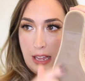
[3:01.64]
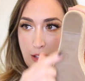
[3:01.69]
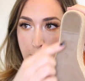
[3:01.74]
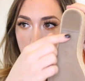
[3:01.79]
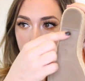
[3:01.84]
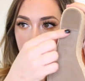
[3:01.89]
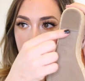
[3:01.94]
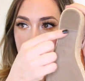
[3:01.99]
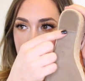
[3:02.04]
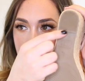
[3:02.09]
like.
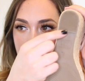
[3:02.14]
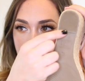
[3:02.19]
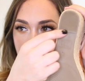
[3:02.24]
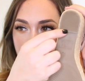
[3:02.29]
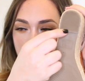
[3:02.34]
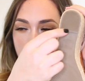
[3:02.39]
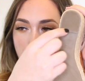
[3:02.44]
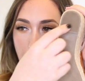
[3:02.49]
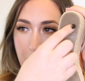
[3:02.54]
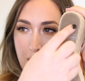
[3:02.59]
So it has a
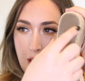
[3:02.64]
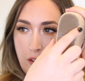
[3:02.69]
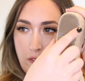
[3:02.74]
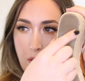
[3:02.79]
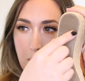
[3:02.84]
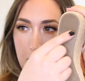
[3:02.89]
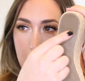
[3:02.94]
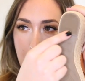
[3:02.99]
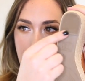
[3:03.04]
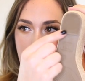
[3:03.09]
little bit of
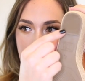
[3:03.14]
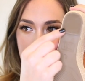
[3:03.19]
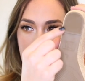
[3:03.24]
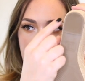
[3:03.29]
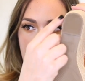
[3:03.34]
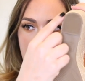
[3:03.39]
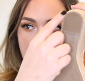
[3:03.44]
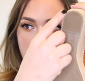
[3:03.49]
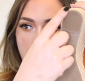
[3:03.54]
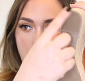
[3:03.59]
a mini
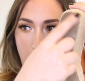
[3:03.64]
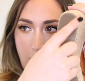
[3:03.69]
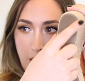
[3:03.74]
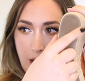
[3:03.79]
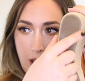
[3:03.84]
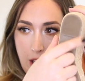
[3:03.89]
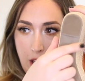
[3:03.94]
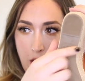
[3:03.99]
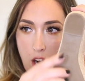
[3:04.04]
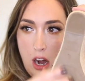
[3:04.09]
heel right
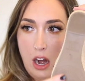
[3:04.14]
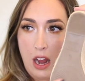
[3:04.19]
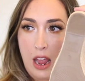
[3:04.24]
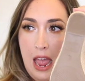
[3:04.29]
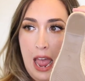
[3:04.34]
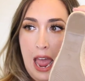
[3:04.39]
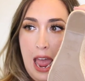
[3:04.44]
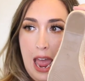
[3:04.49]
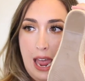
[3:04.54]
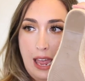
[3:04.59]
here,
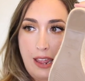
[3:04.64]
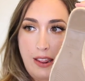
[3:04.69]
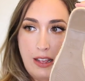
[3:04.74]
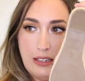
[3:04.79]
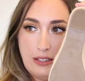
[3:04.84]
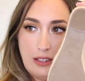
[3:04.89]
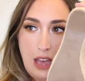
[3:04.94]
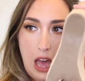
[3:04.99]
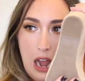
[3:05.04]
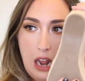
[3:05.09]
and
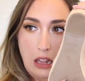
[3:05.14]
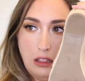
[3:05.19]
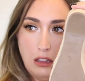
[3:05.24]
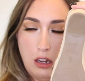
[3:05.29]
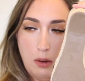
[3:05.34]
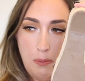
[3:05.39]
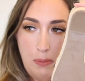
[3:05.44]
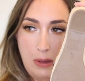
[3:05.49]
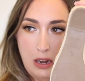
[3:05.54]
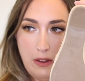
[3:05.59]
it's got a
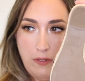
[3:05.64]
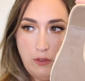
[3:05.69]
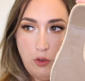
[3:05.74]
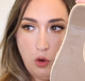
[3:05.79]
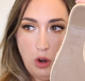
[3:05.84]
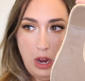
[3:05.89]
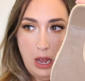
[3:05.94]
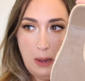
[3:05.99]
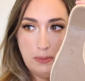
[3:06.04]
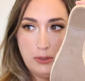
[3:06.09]
little bit of
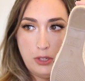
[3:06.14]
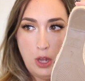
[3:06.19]
grip.